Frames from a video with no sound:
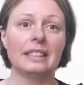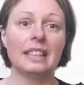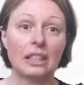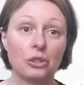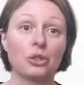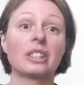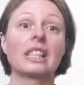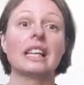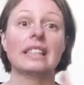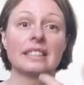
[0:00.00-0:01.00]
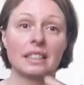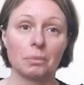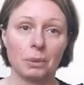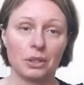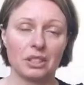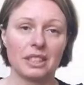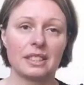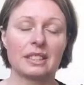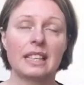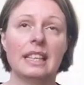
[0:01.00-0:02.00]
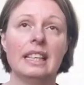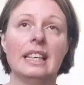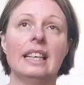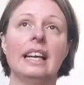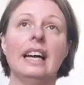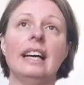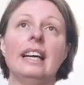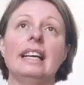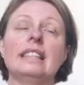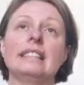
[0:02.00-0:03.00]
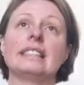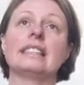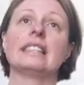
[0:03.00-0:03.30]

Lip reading: natural cleansing process. And